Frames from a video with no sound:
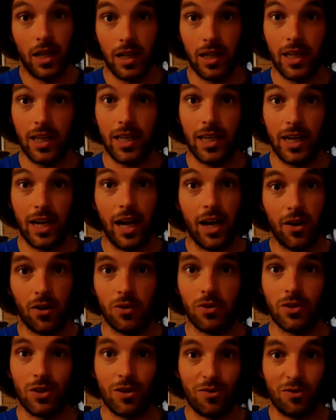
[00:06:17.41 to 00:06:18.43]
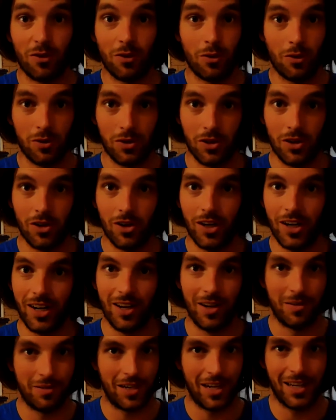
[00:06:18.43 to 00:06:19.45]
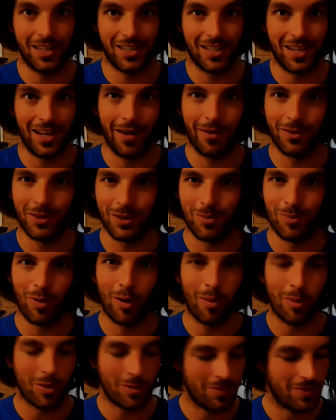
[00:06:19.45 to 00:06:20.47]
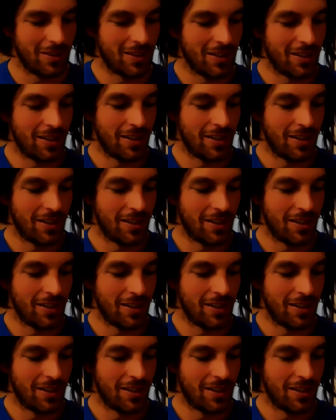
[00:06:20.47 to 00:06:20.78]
leaking out onto the floor, so I'm guessing that was a problem.